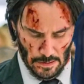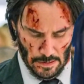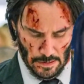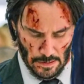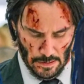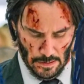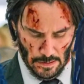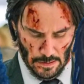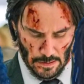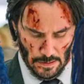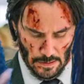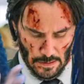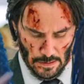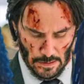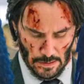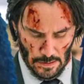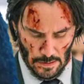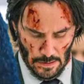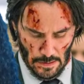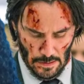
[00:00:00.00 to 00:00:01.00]

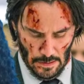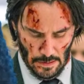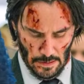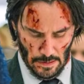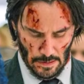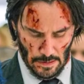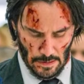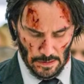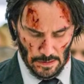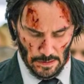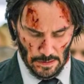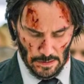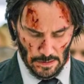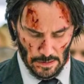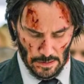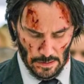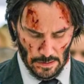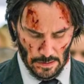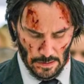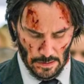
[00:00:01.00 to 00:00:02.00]

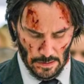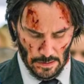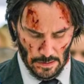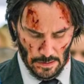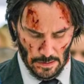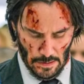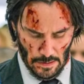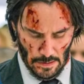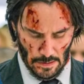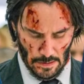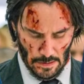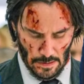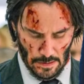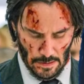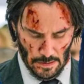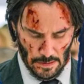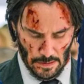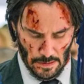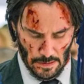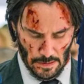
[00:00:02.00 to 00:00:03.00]

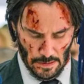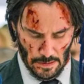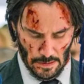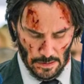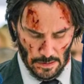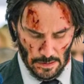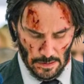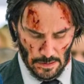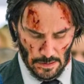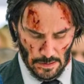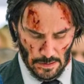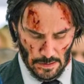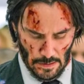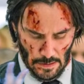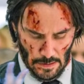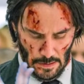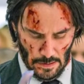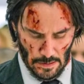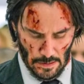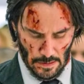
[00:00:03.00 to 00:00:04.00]

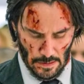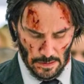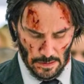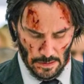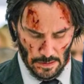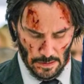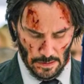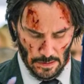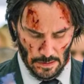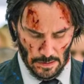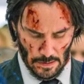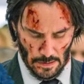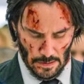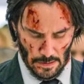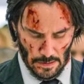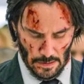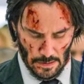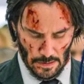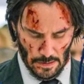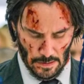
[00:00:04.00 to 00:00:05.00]

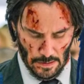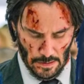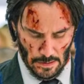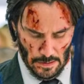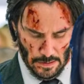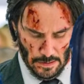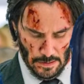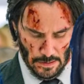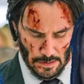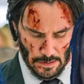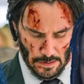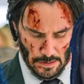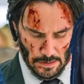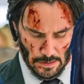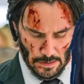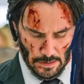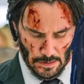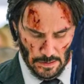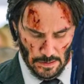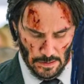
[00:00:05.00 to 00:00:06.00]

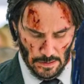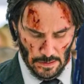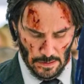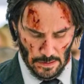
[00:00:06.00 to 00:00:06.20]
No words are spoken by the person on screen.